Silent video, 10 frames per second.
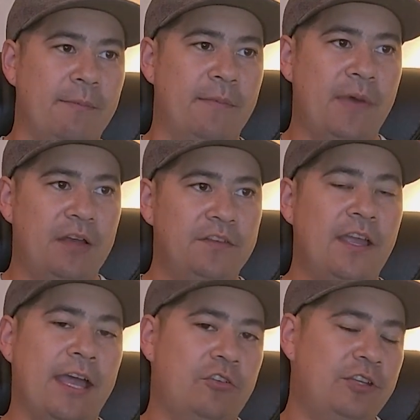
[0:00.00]
And
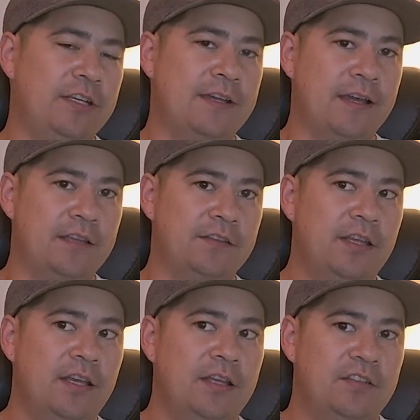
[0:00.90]
Mazda actually
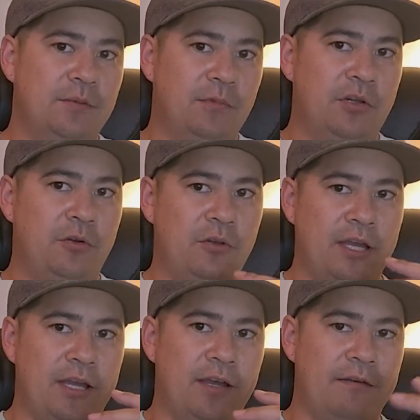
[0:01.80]
does some
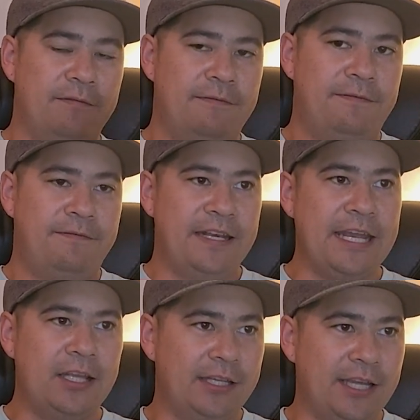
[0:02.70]
little
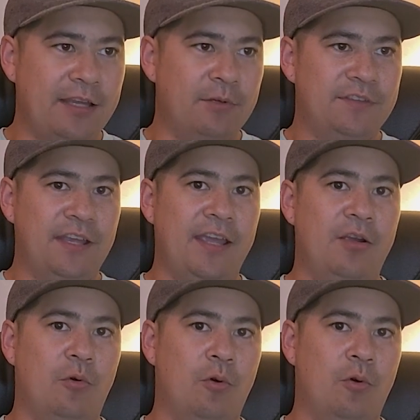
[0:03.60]
finagling, I would say,